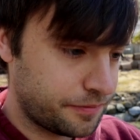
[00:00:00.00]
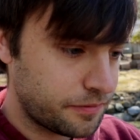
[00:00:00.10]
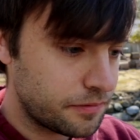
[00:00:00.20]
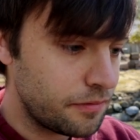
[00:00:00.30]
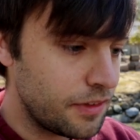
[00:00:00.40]

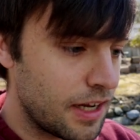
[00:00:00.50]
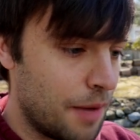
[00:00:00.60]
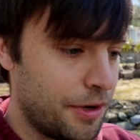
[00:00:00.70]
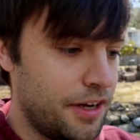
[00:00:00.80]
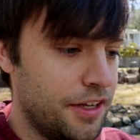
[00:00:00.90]

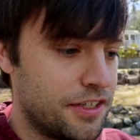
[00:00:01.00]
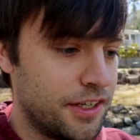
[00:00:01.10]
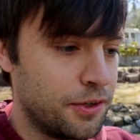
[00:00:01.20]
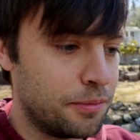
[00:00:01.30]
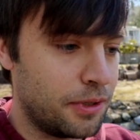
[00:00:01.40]
I'm going to hit
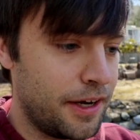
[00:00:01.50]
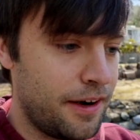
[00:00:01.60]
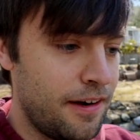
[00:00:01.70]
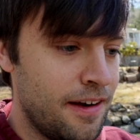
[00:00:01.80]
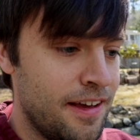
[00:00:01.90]
single
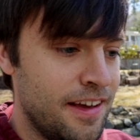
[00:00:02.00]
player